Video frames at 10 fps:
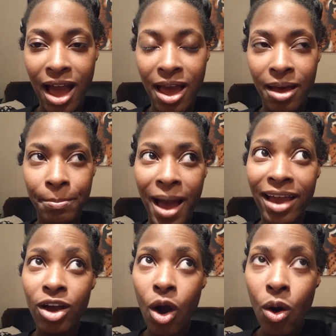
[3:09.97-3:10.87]
um, my
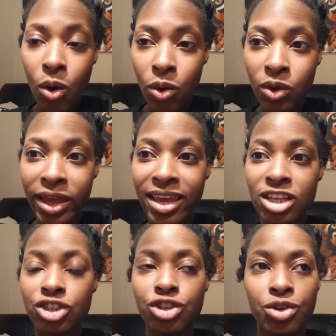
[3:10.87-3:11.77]
goal
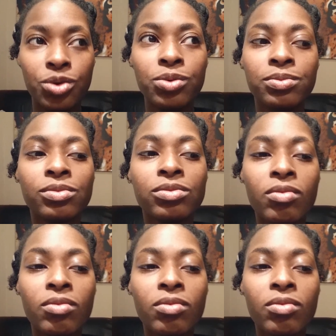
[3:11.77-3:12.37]
is to